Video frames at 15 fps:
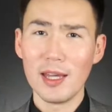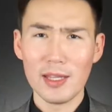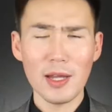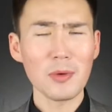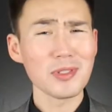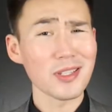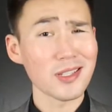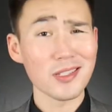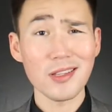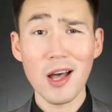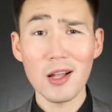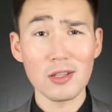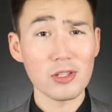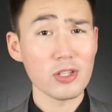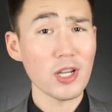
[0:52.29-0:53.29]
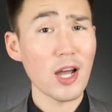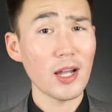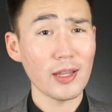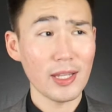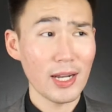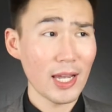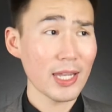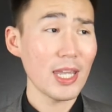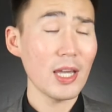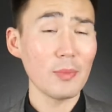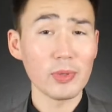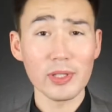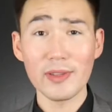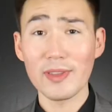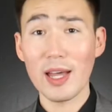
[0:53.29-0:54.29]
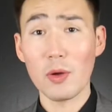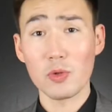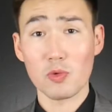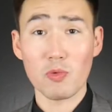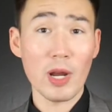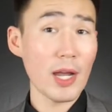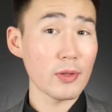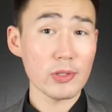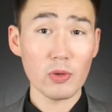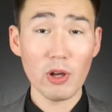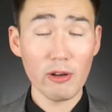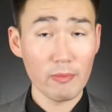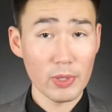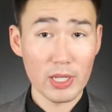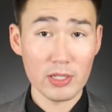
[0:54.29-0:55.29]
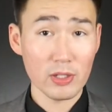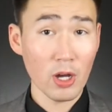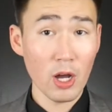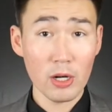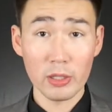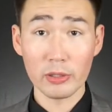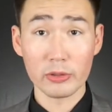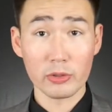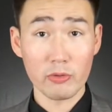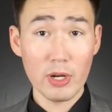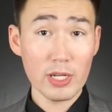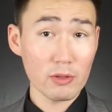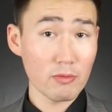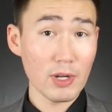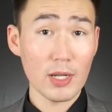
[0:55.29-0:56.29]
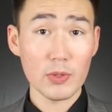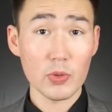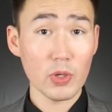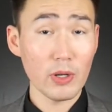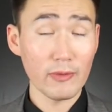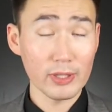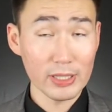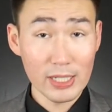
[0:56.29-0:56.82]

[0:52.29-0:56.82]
And that was a solid shot. And I can't believe that was round 12 because Conor looked great at round 12 at